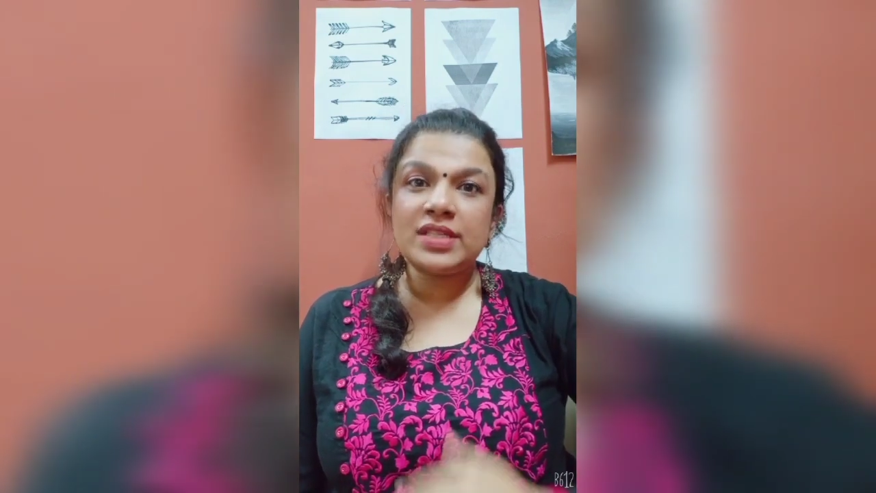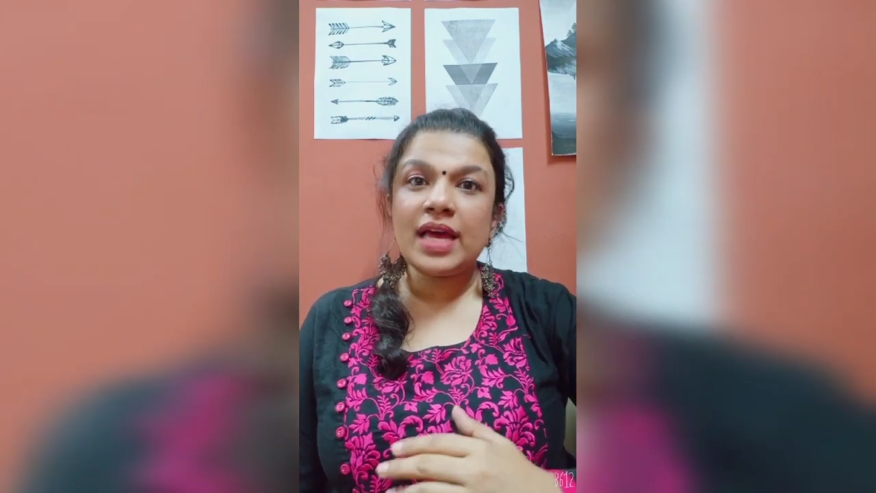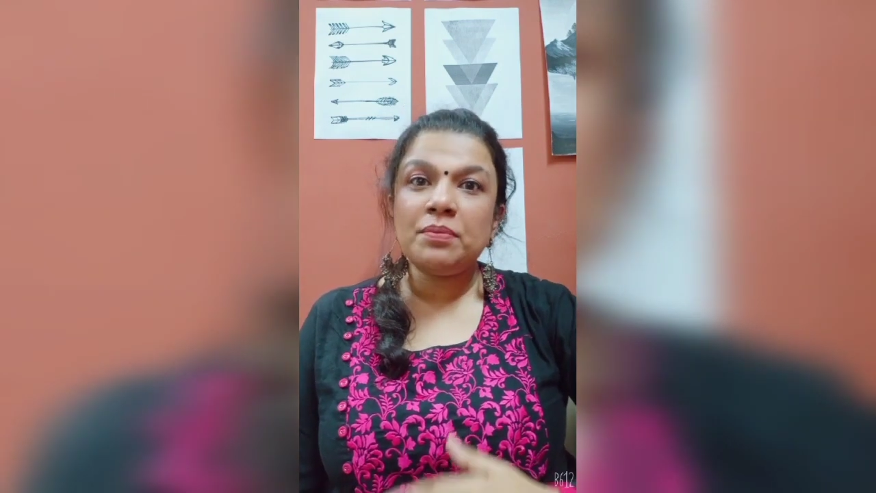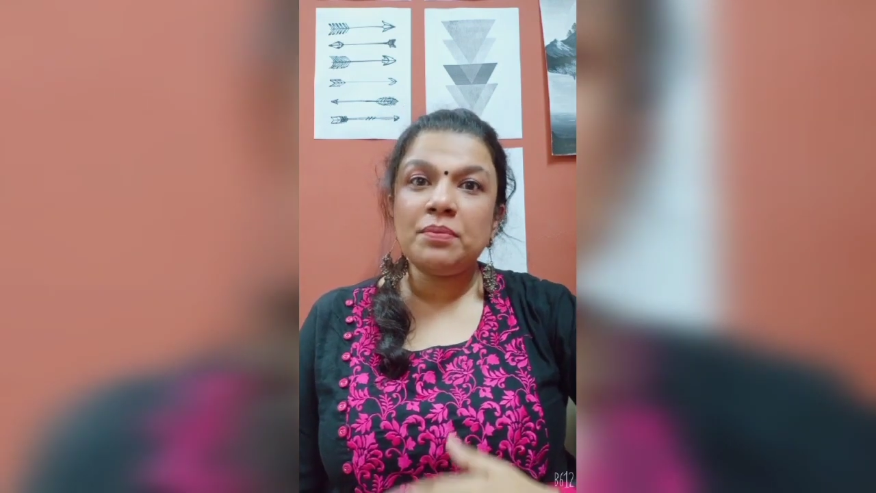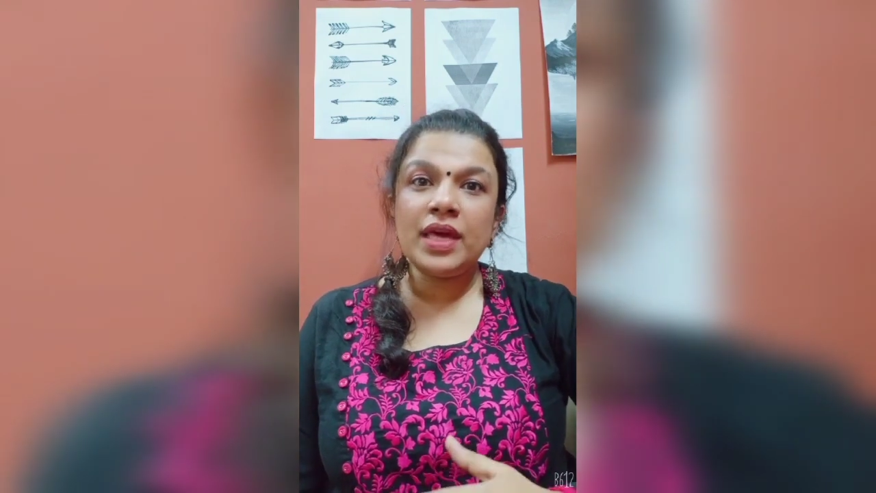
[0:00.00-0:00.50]

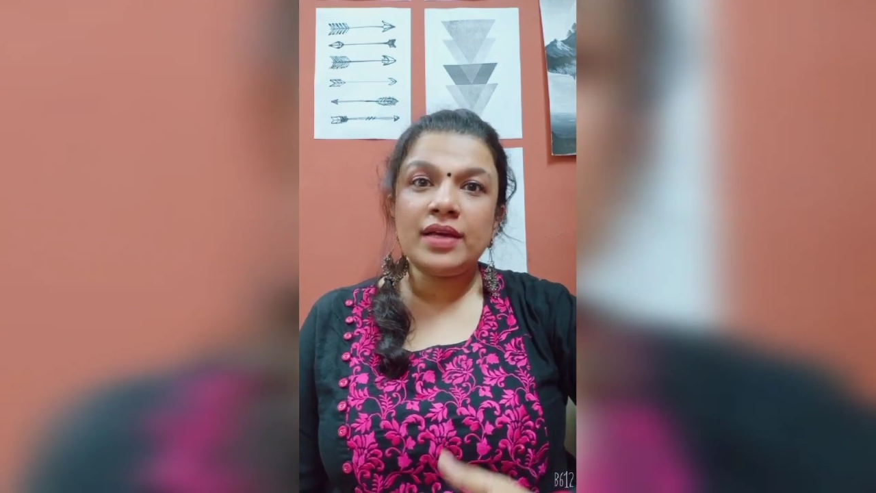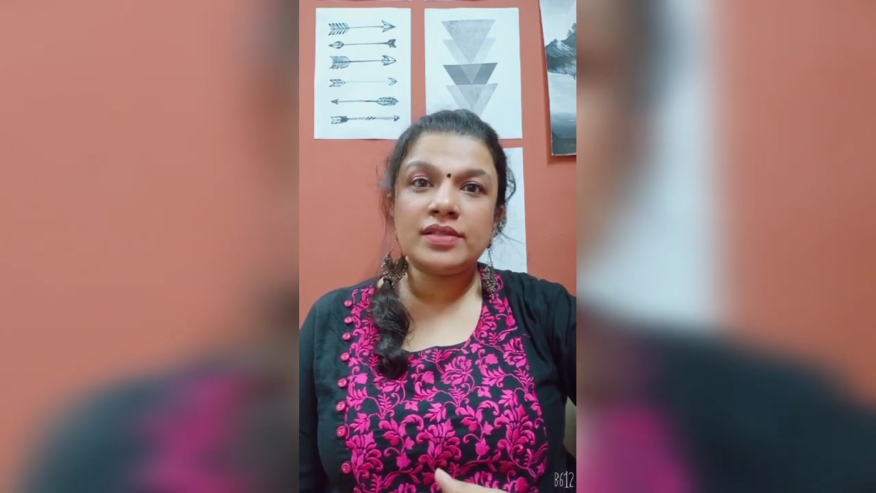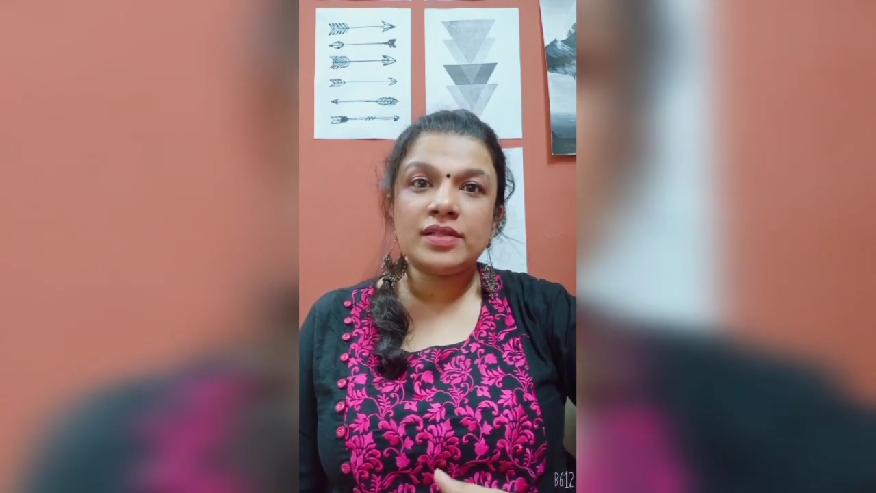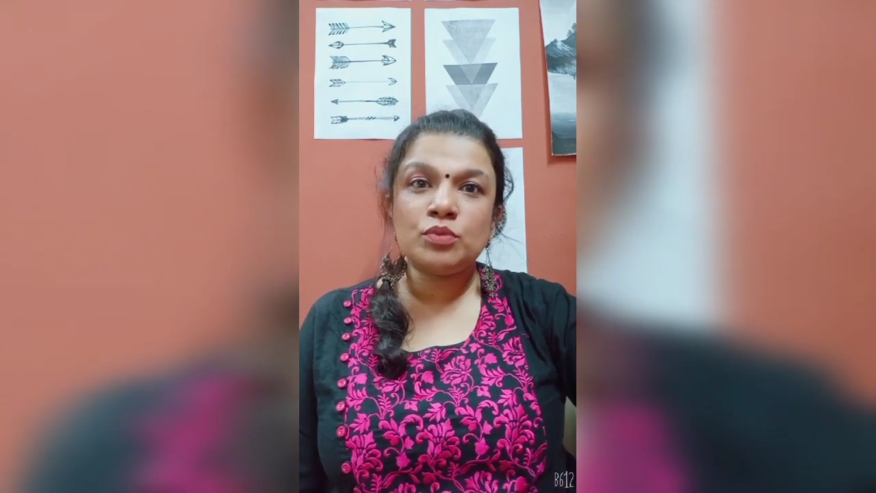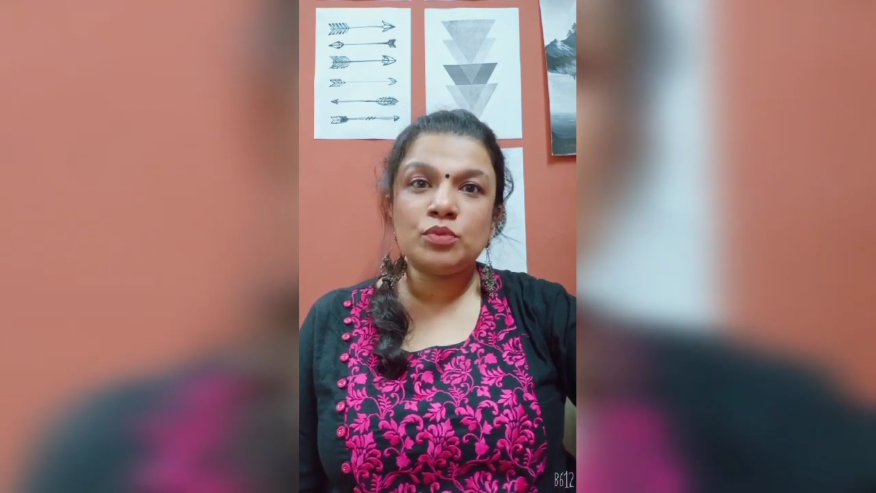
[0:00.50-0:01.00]
because that
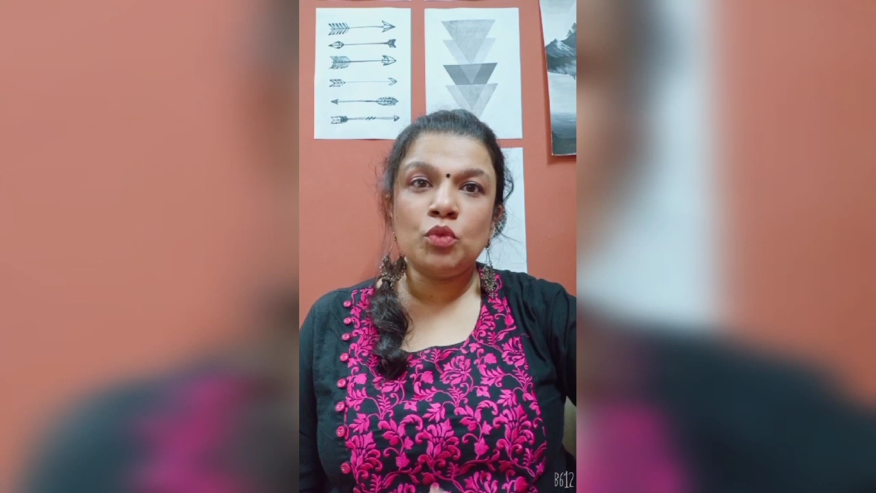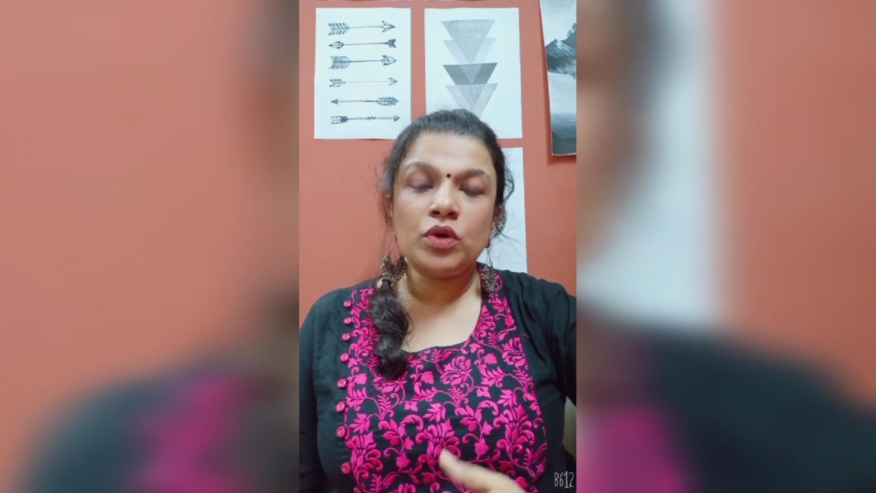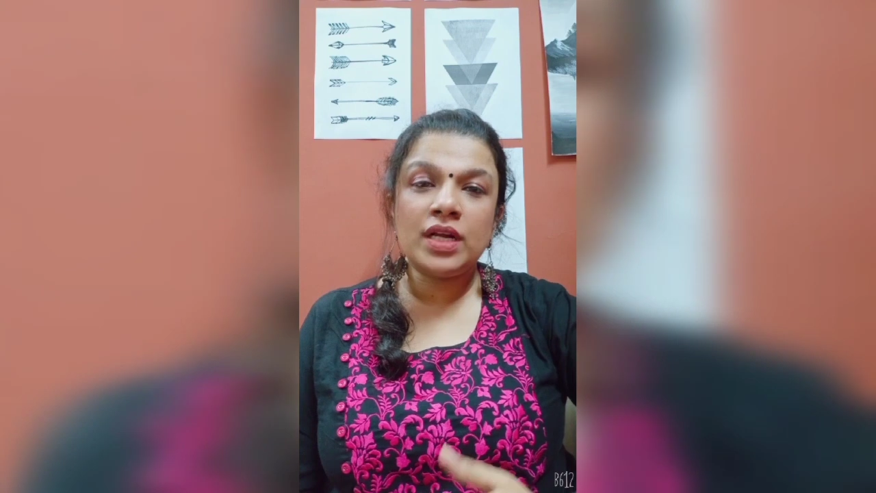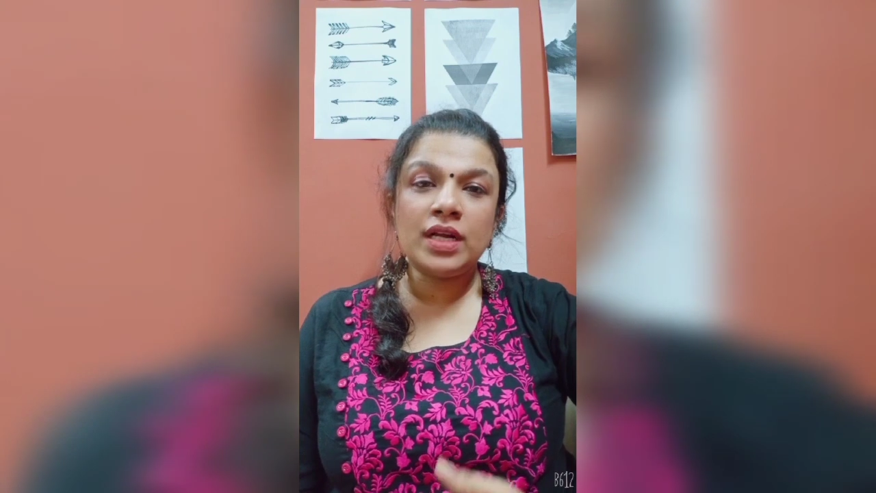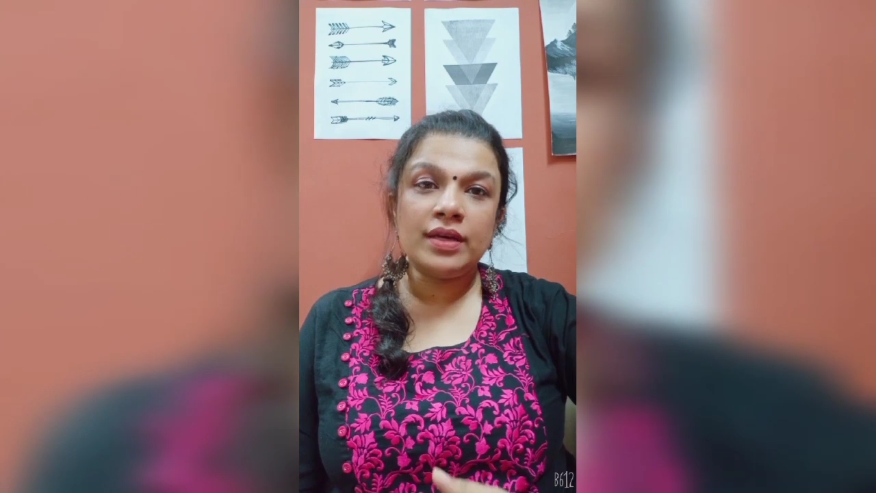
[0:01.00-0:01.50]
makes
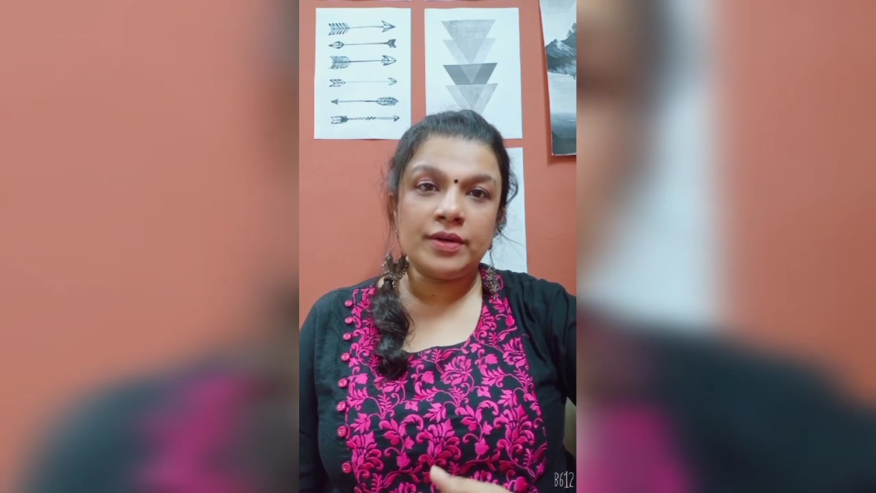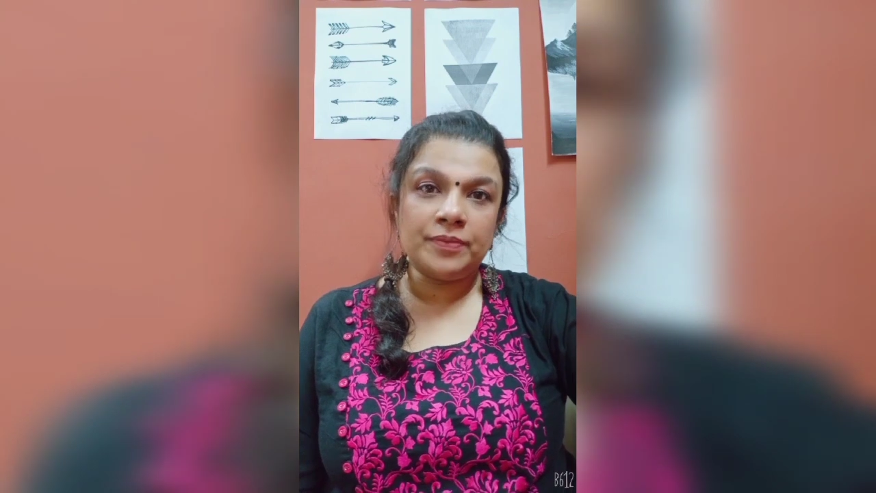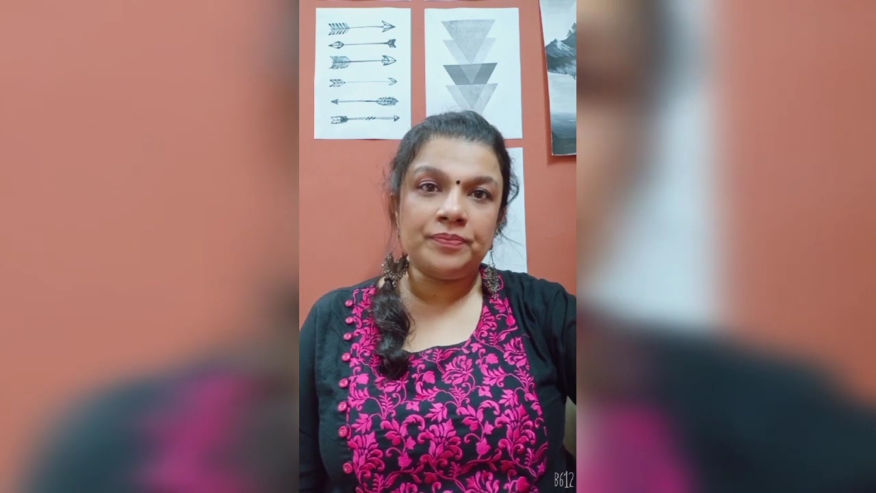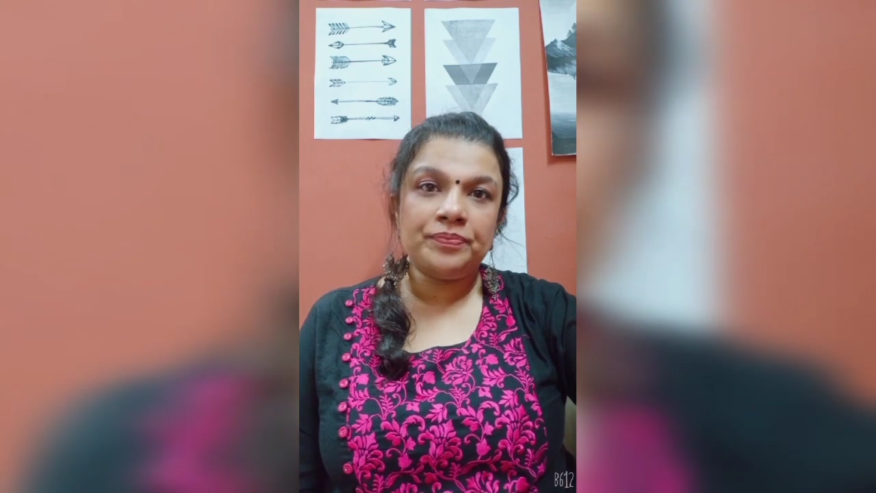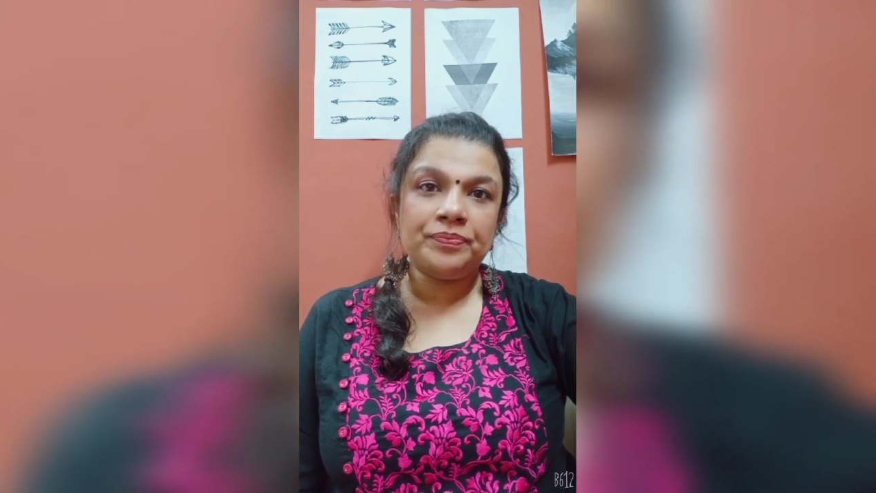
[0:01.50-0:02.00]
it more
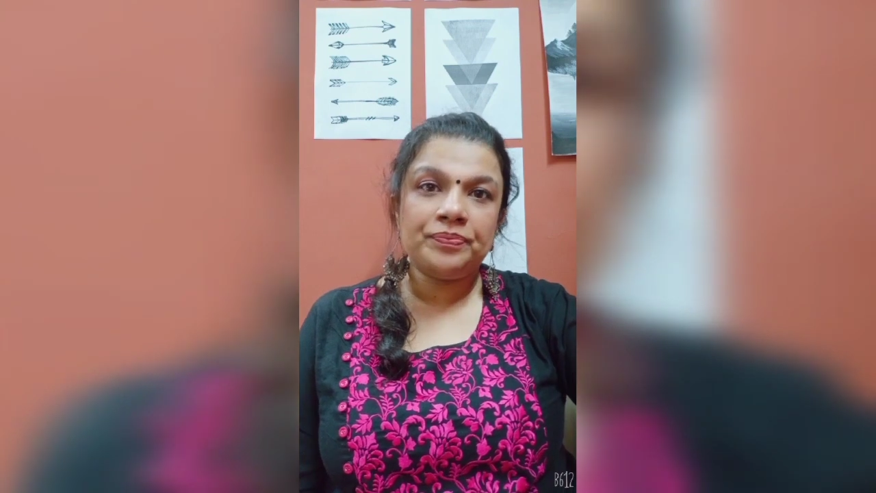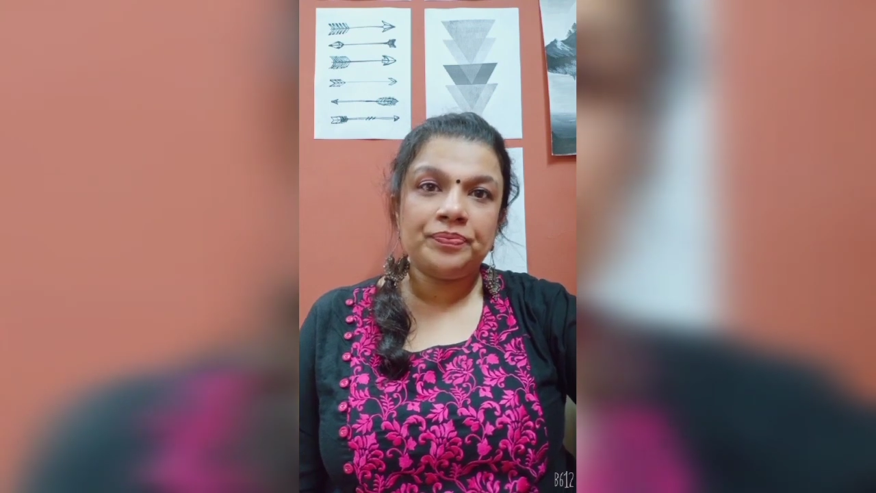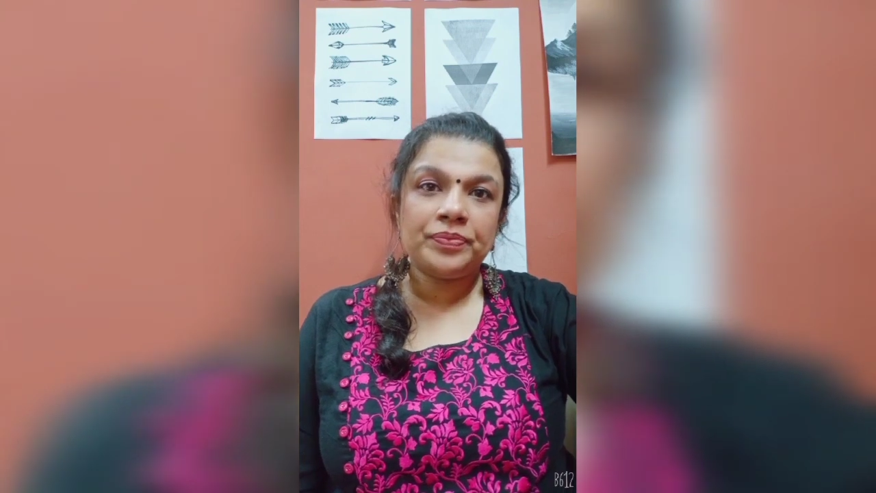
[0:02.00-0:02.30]
clear